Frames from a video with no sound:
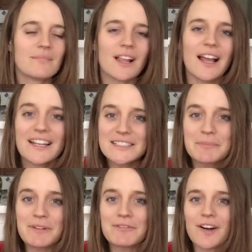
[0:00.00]
And it's
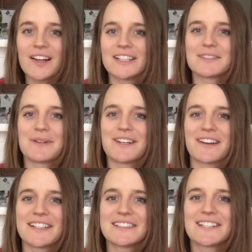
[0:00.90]
been fun. It's been
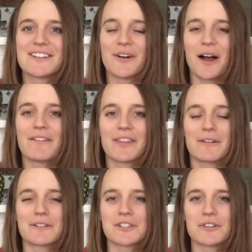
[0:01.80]
nice to not have
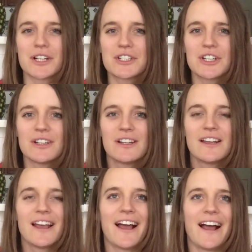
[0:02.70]
that restriction
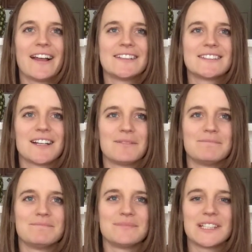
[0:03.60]

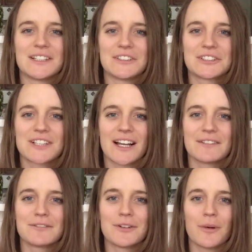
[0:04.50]
and, you know, just kind
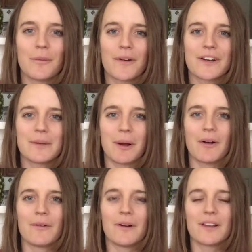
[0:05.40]
of not worry
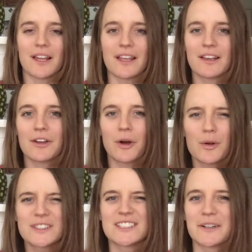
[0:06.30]
about like
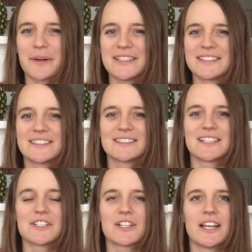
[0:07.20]
consequences
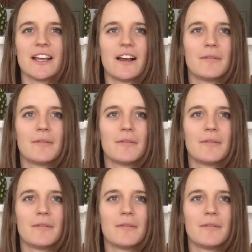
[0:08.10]
essentially.